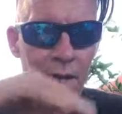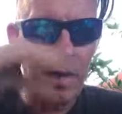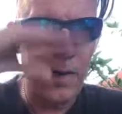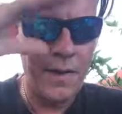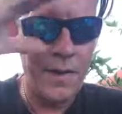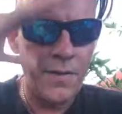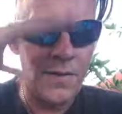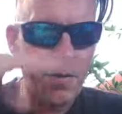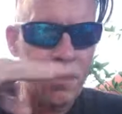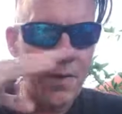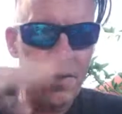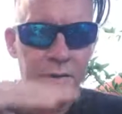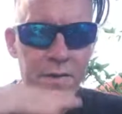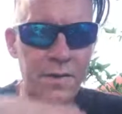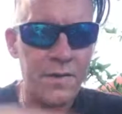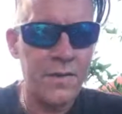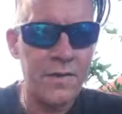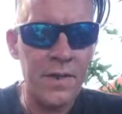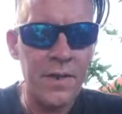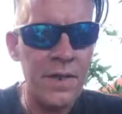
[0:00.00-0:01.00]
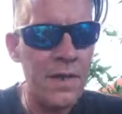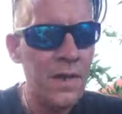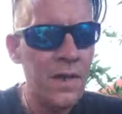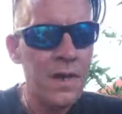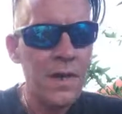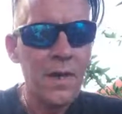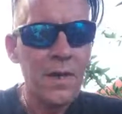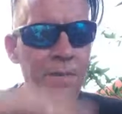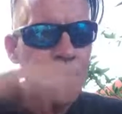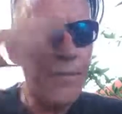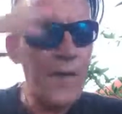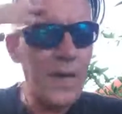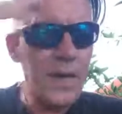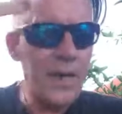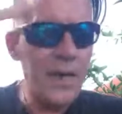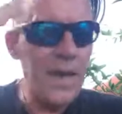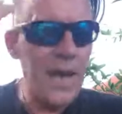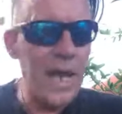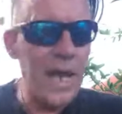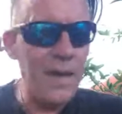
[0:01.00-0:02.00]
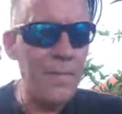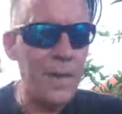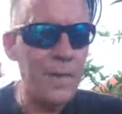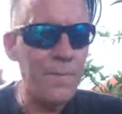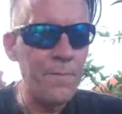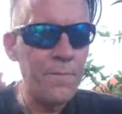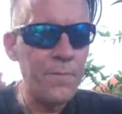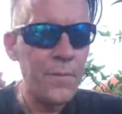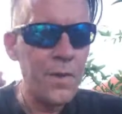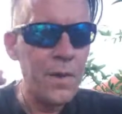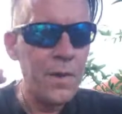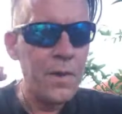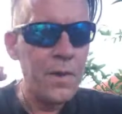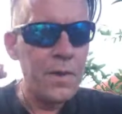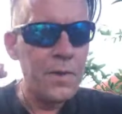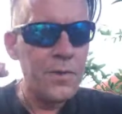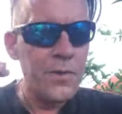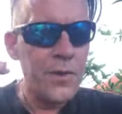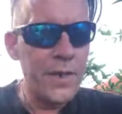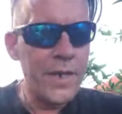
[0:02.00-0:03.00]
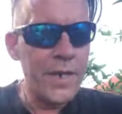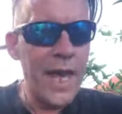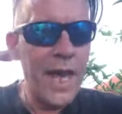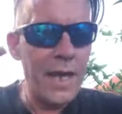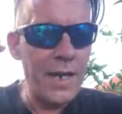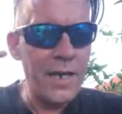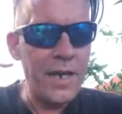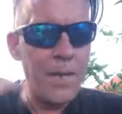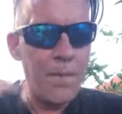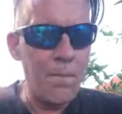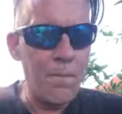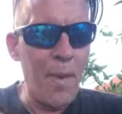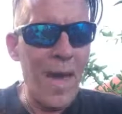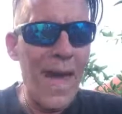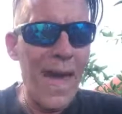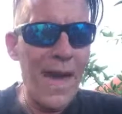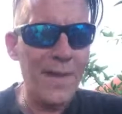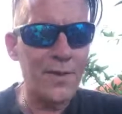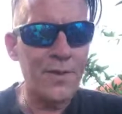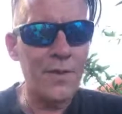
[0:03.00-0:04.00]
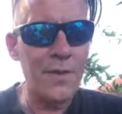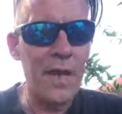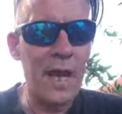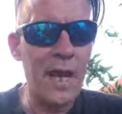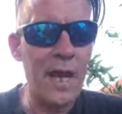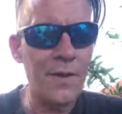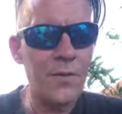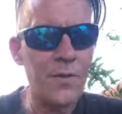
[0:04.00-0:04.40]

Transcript: consistency, fucking name it. She can't get past that.